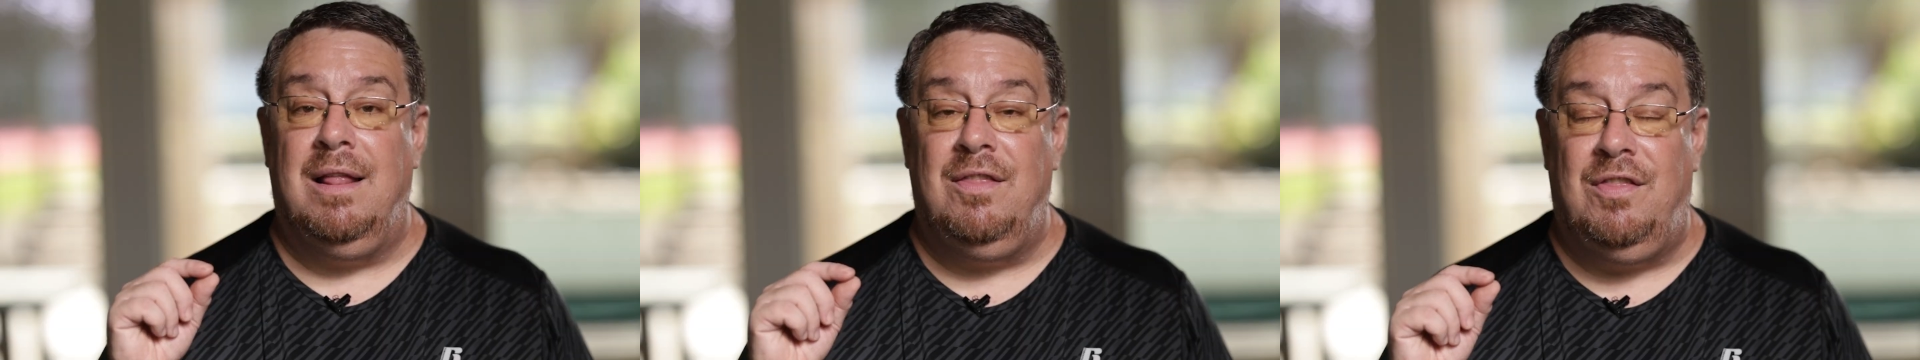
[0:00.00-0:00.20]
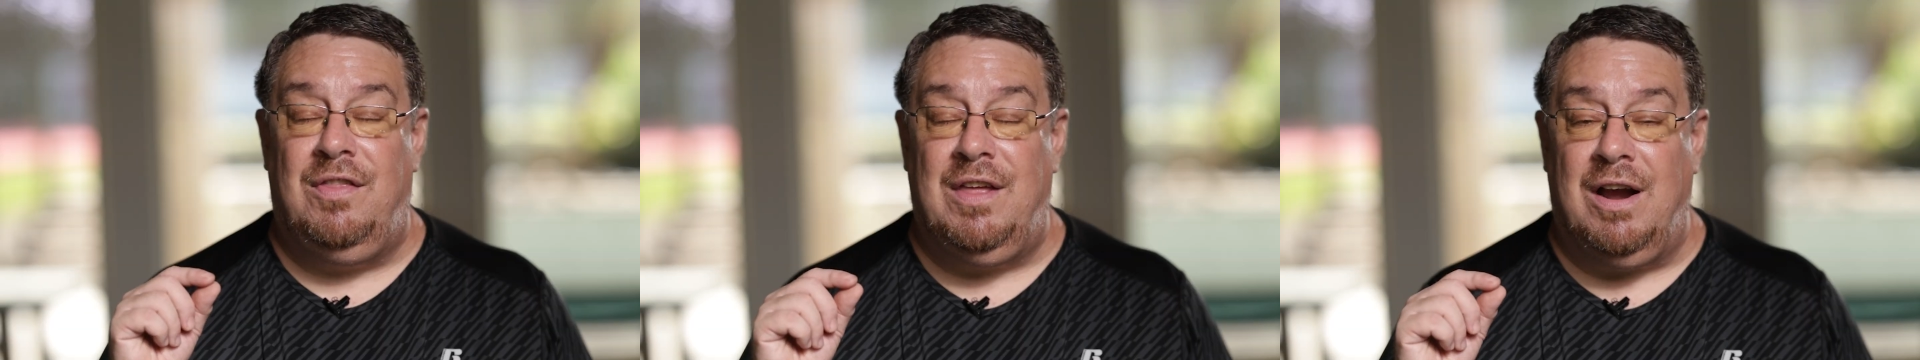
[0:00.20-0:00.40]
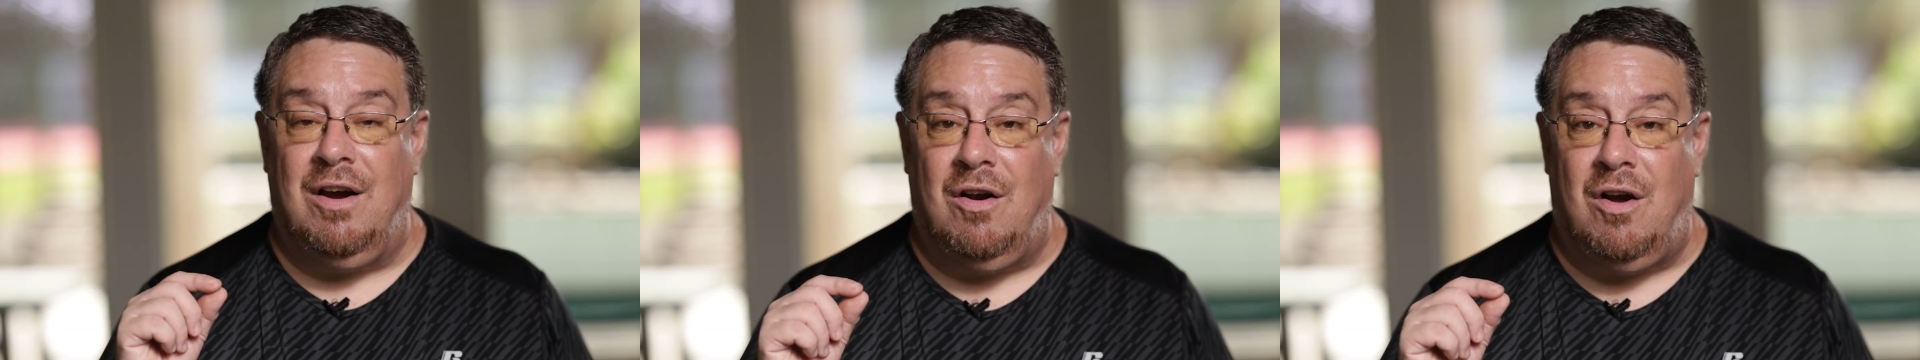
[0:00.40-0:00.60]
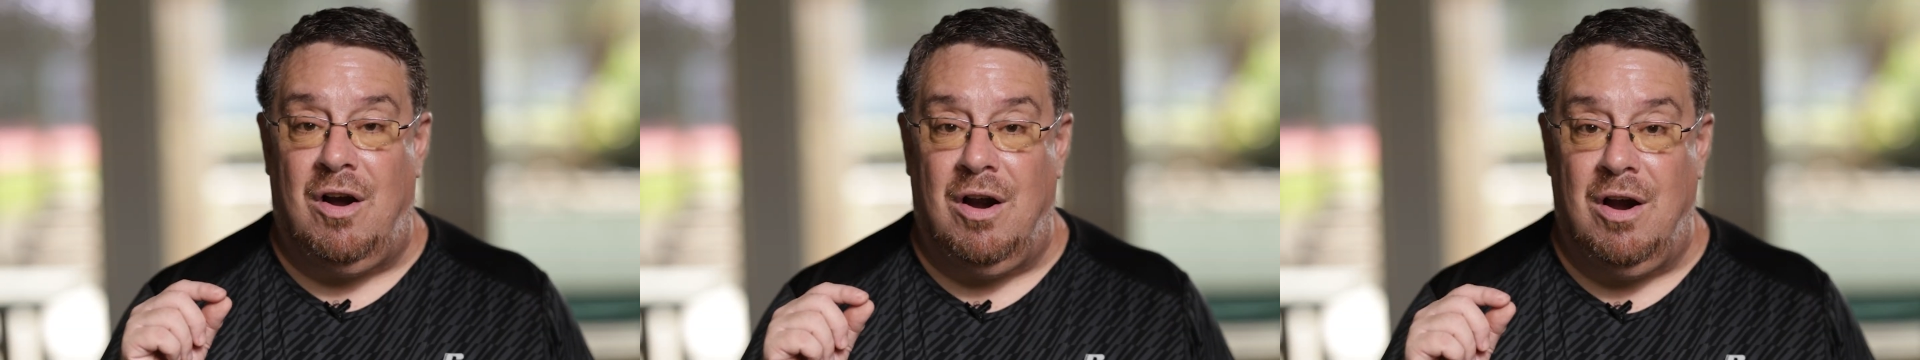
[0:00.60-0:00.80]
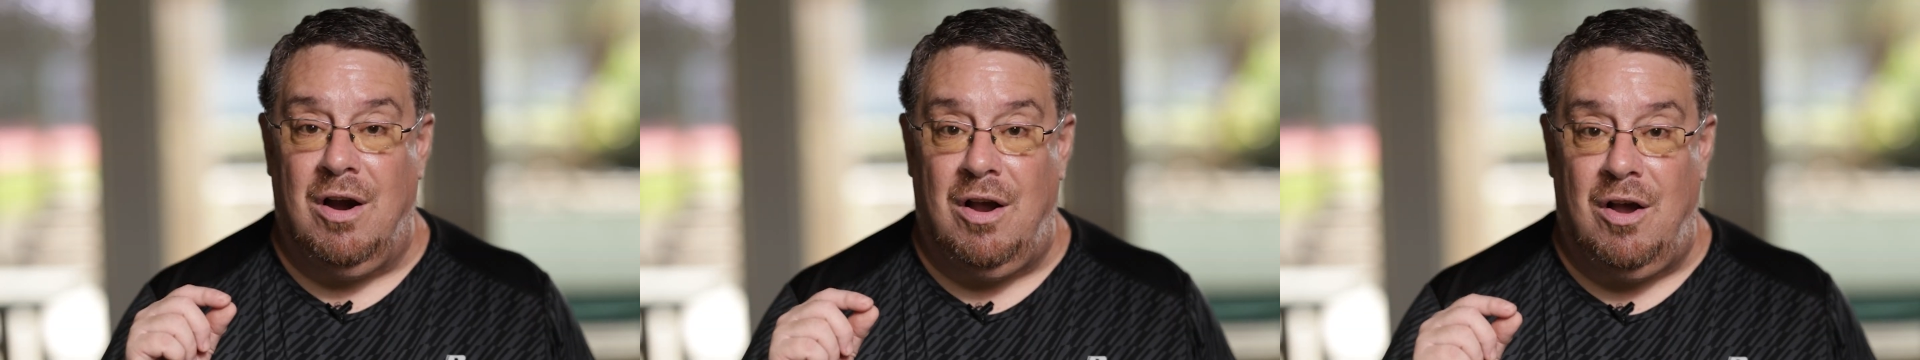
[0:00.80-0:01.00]
There
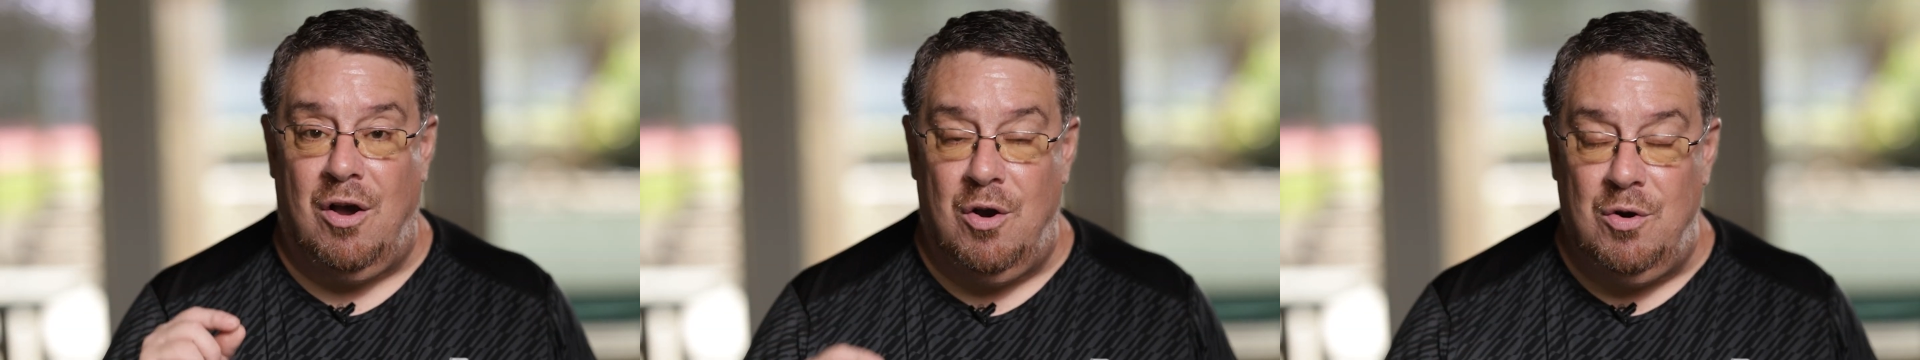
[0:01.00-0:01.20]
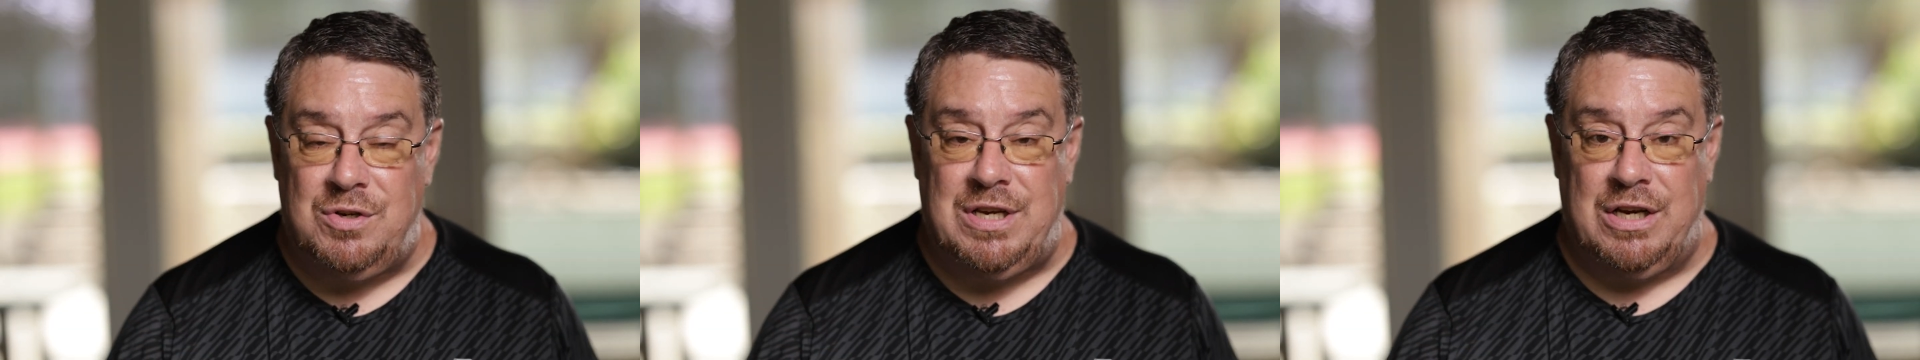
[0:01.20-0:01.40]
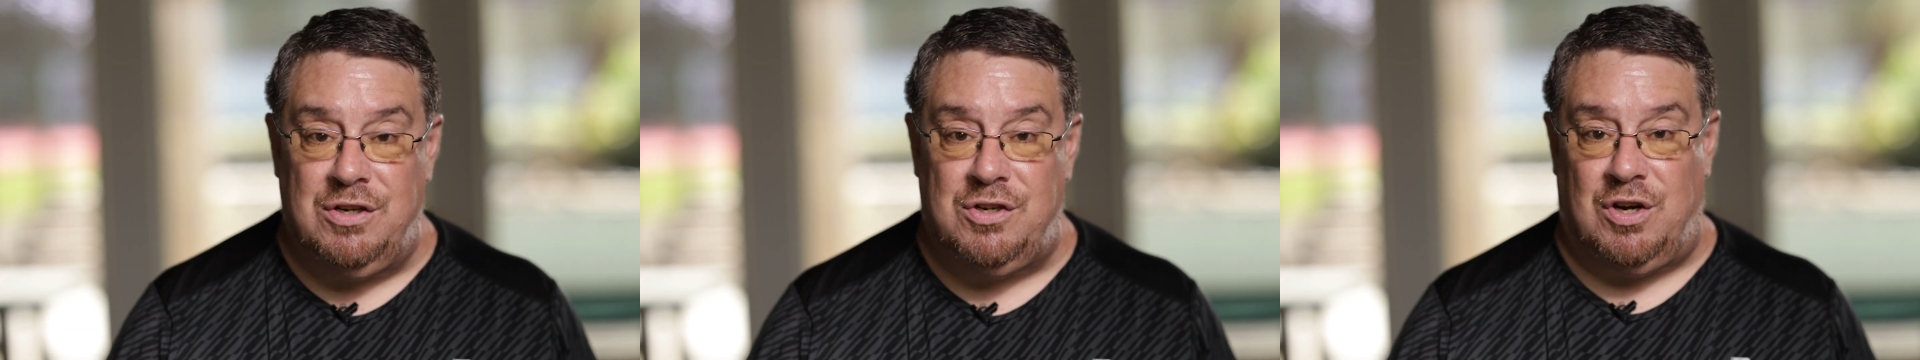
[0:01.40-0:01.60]
are hosting